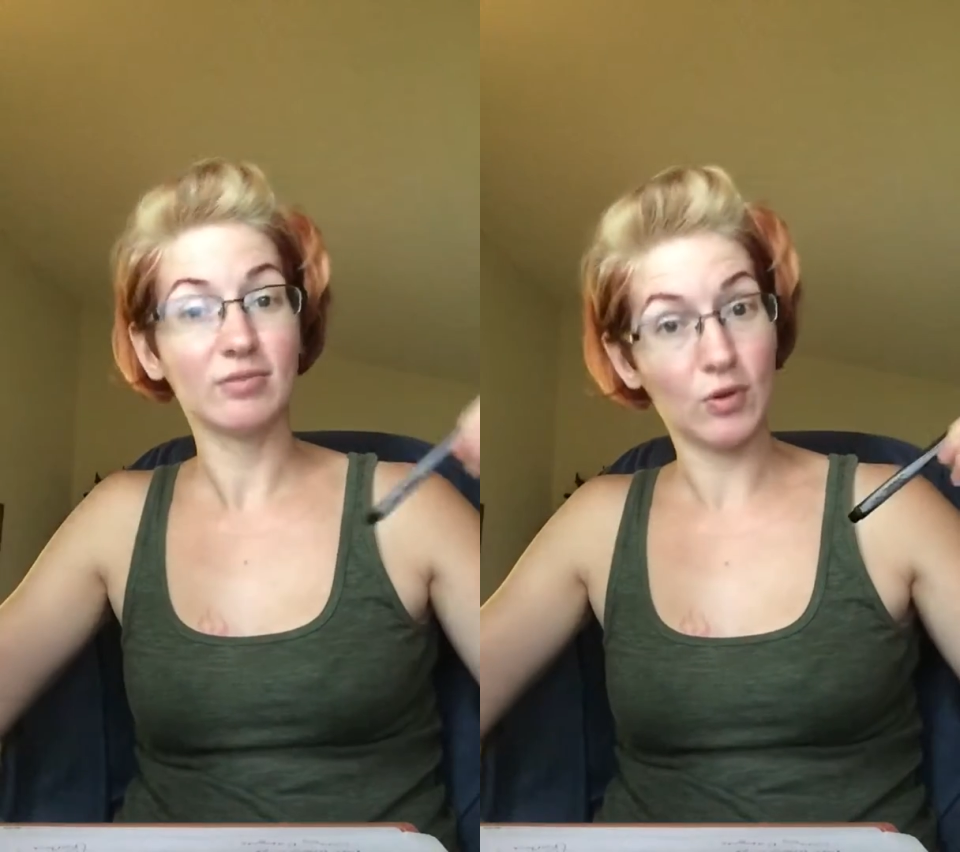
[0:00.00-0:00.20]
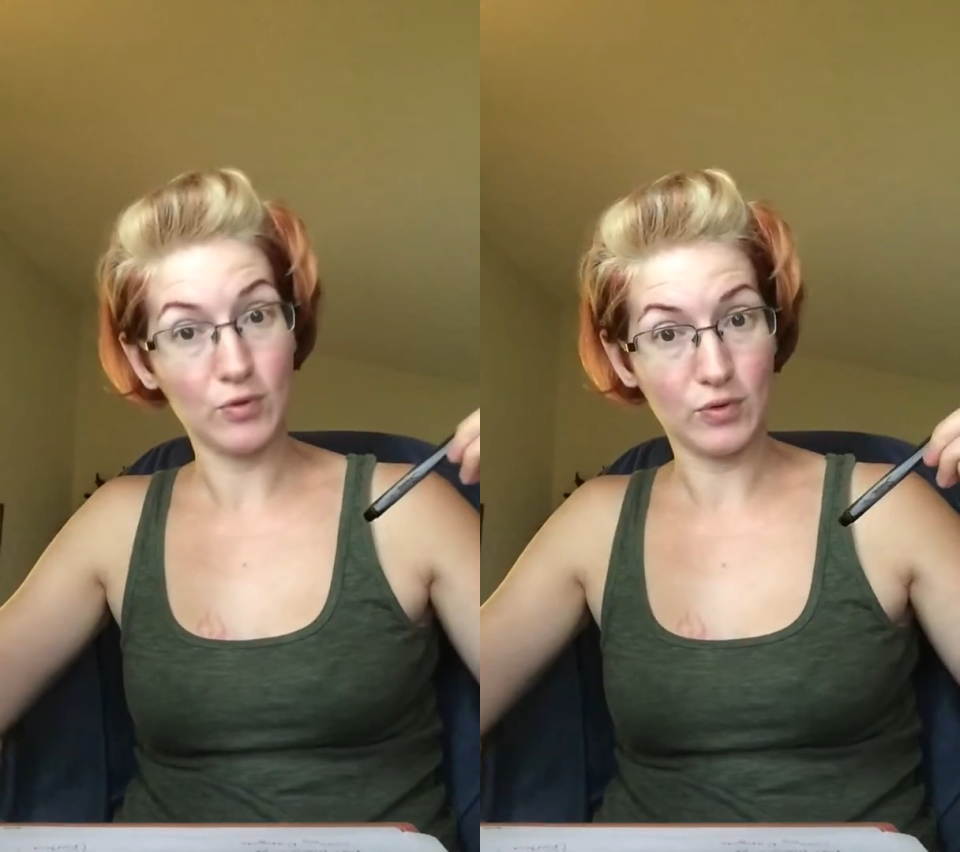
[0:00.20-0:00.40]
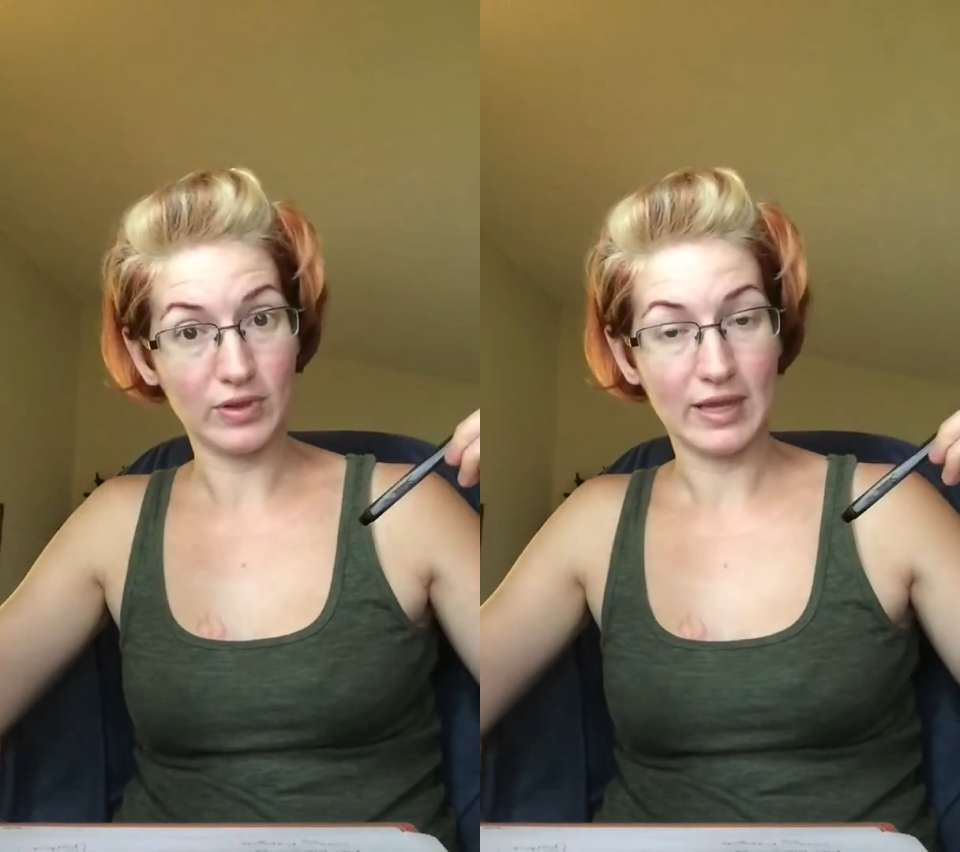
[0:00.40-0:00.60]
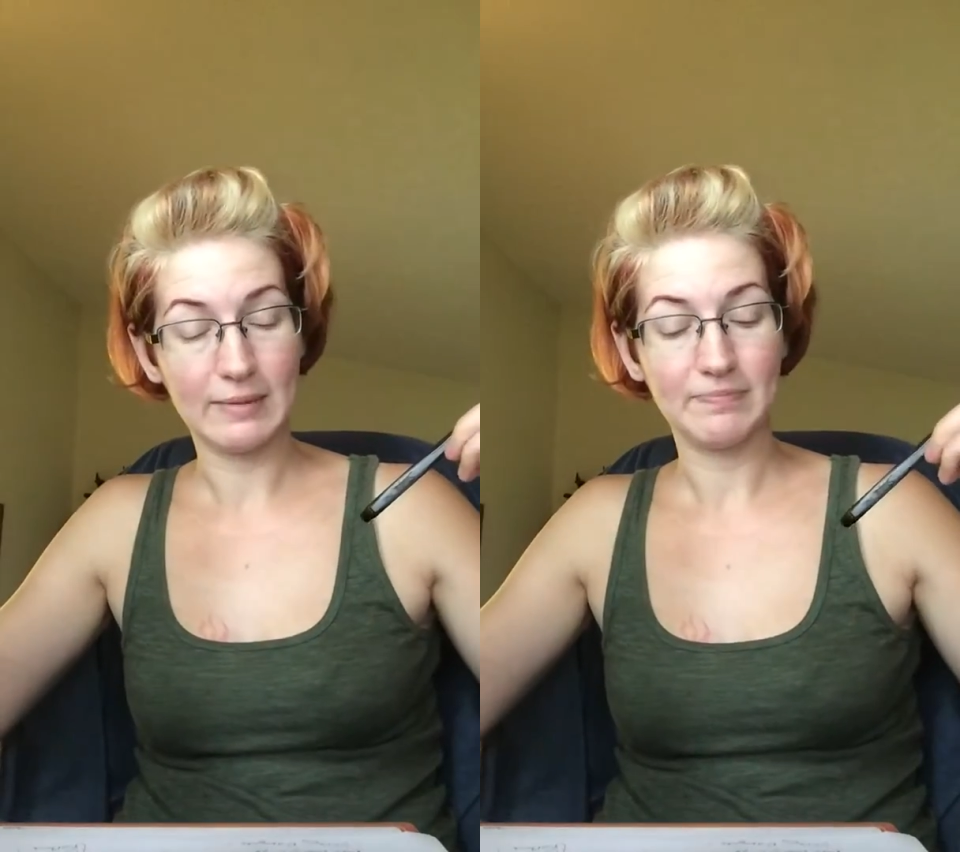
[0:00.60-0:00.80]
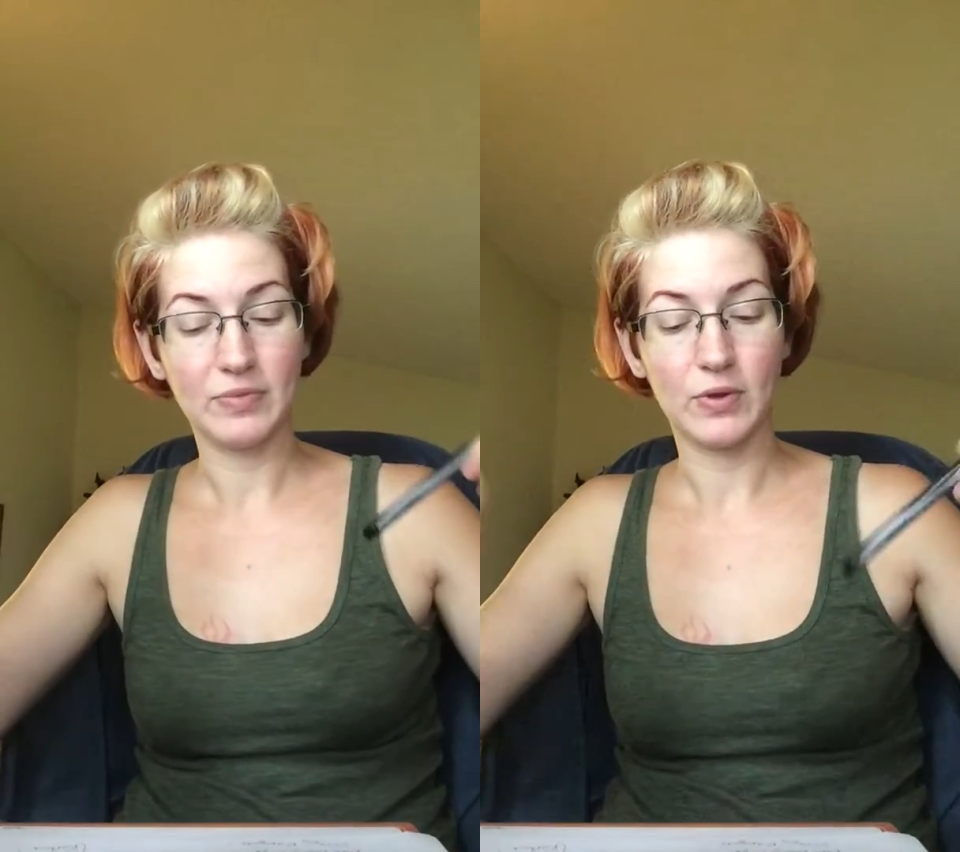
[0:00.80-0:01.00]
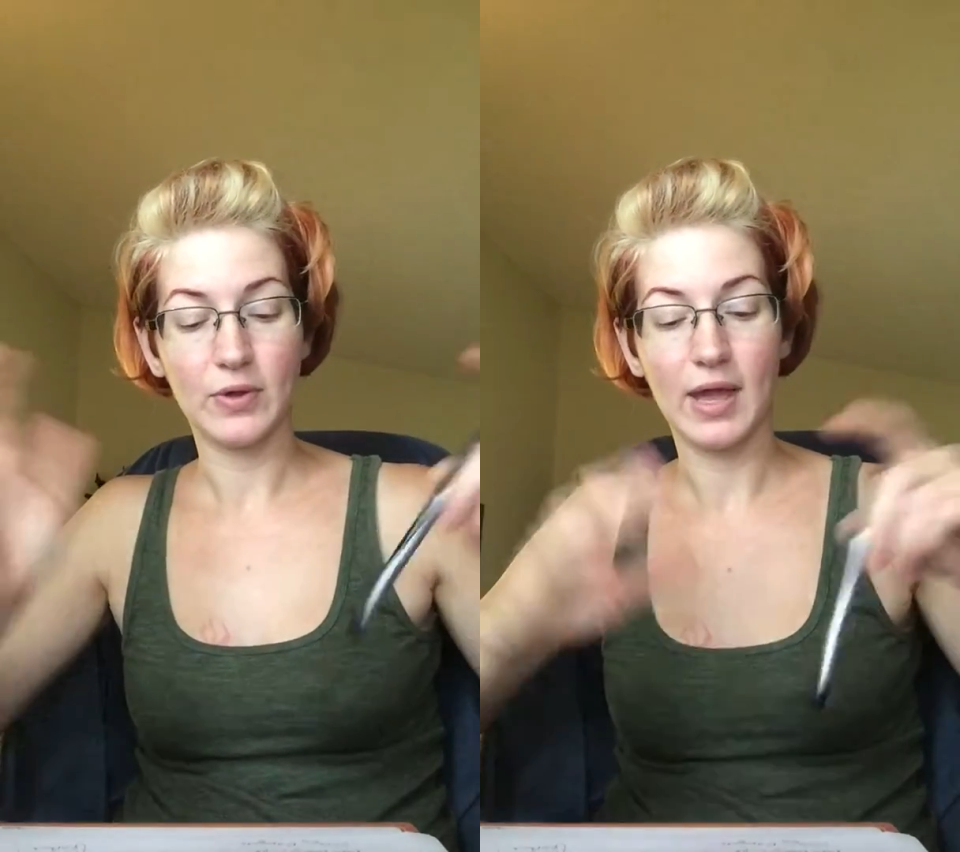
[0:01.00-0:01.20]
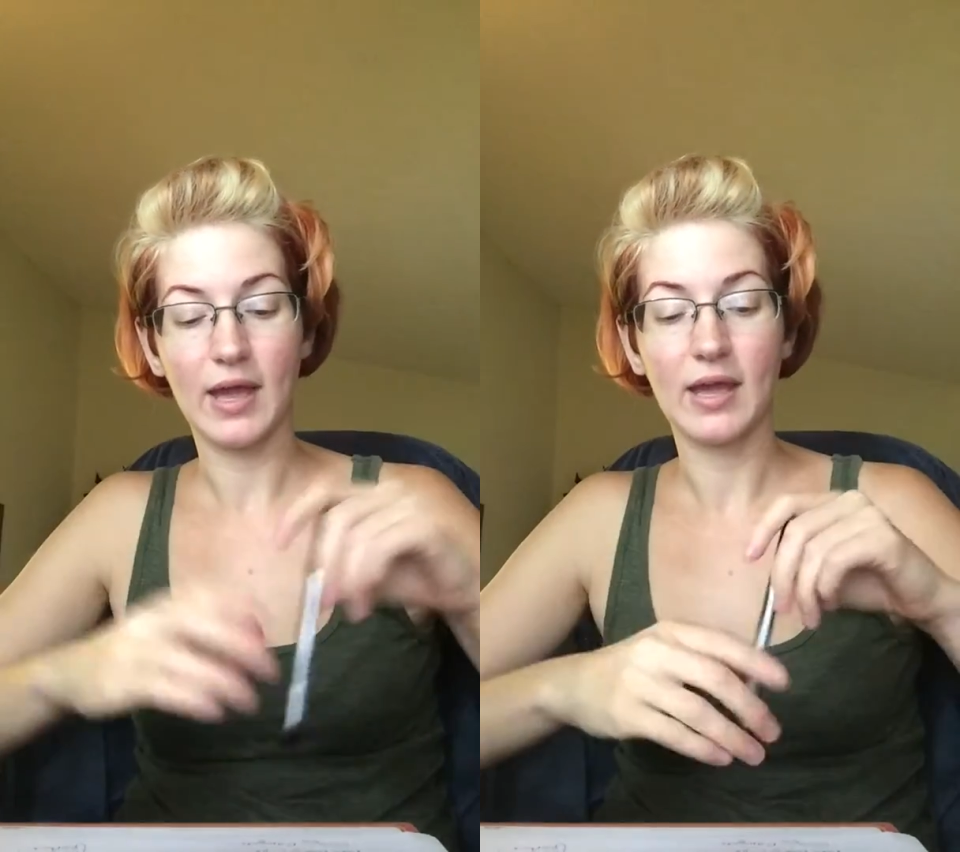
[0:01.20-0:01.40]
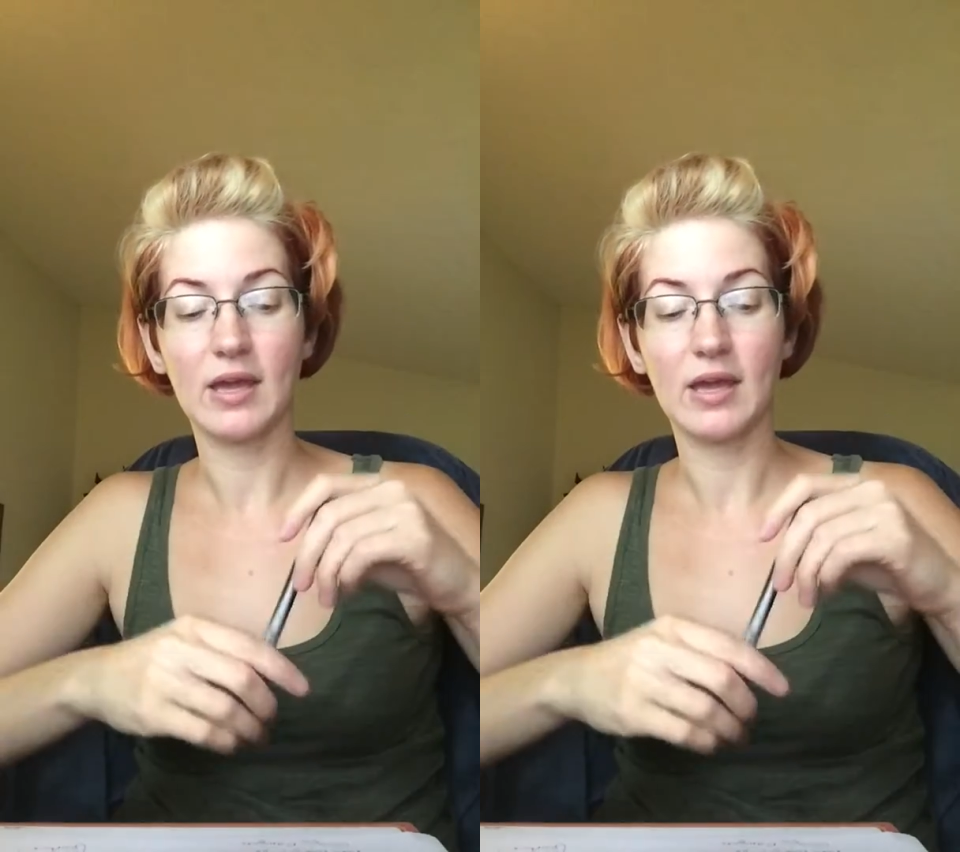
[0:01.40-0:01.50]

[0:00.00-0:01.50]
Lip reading: locally, okay?